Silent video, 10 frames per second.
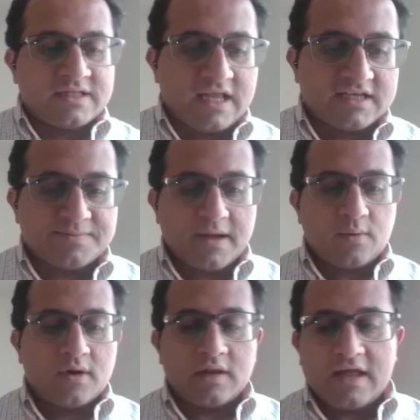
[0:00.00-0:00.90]
in the SBA
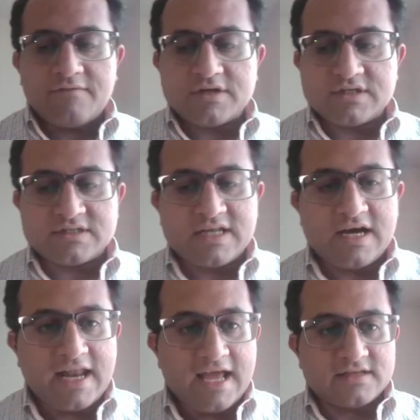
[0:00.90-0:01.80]
world, leverage is
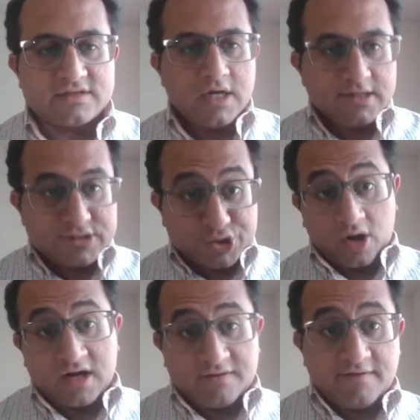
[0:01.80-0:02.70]
not as
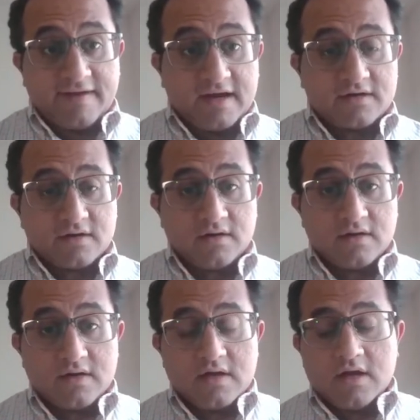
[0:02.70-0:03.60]
strong of a factor,
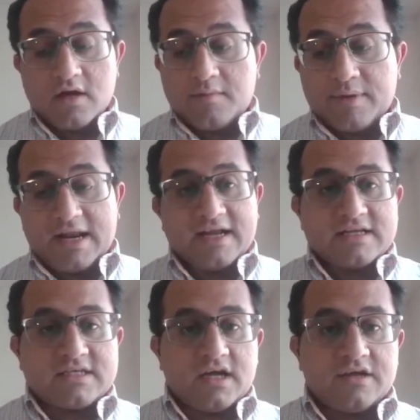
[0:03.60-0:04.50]
but I
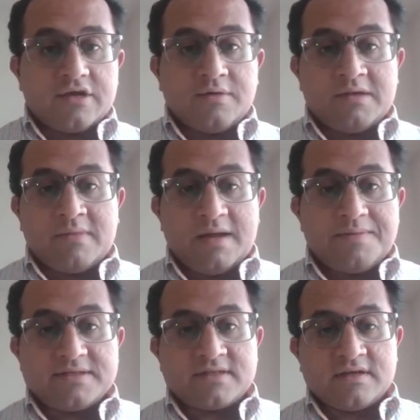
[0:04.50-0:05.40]
could tell you in my
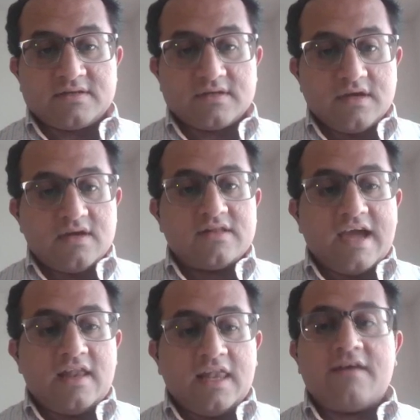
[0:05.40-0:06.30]
business
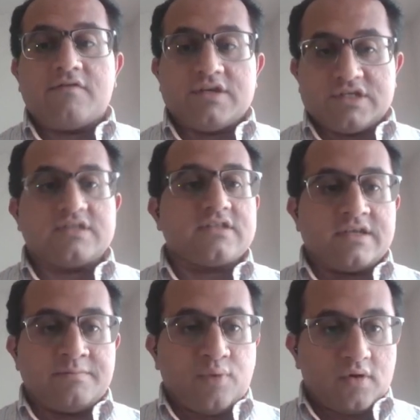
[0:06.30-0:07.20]
that leverage is
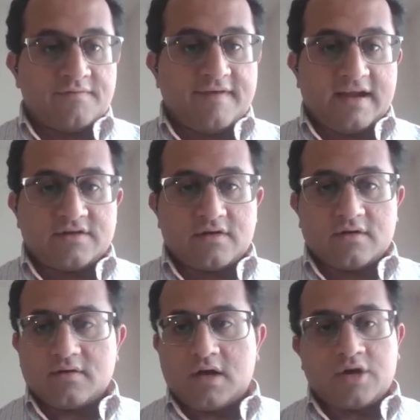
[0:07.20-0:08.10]
an important
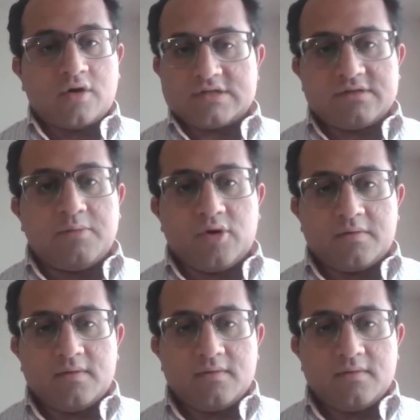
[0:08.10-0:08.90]
factor across the board.